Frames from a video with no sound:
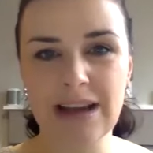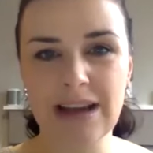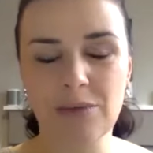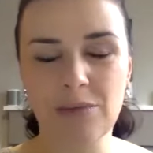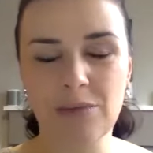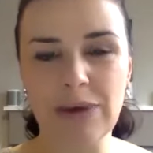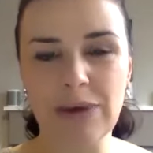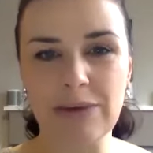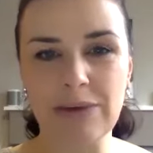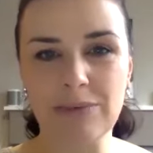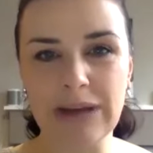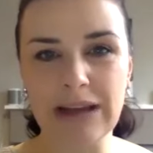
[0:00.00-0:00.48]

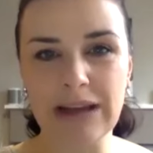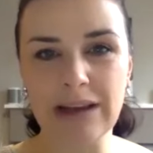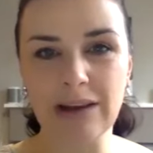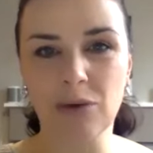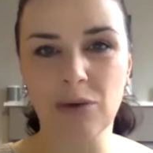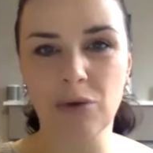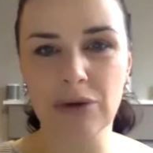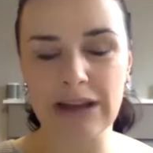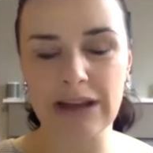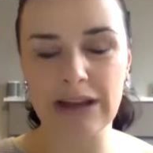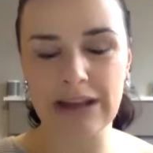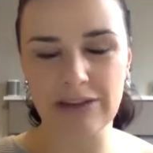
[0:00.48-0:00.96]
when we're
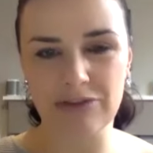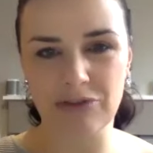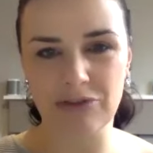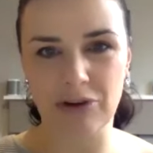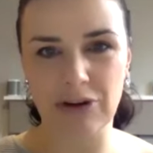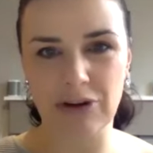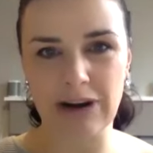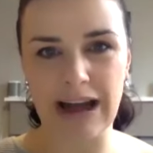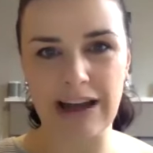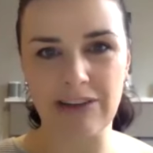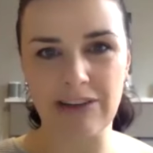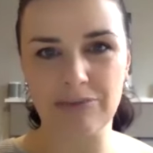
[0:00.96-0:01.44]
looking for
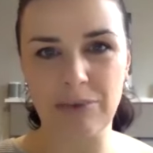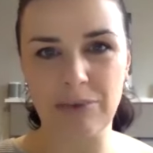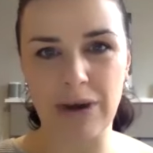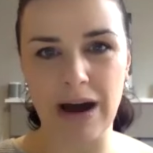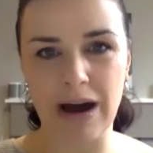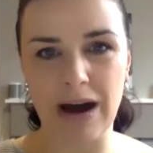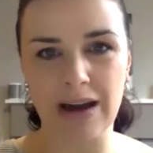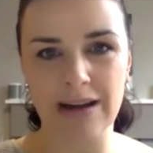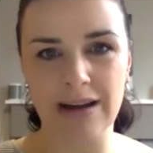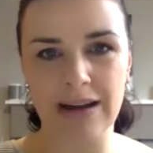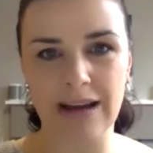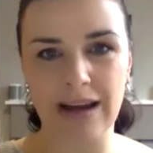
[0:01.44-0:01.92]
a life
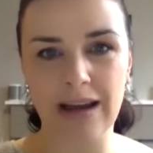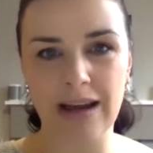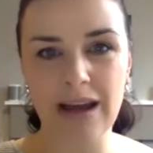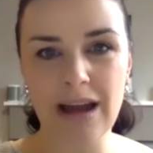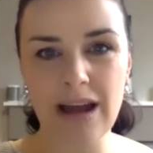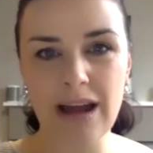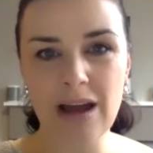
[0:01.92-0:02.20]
partner,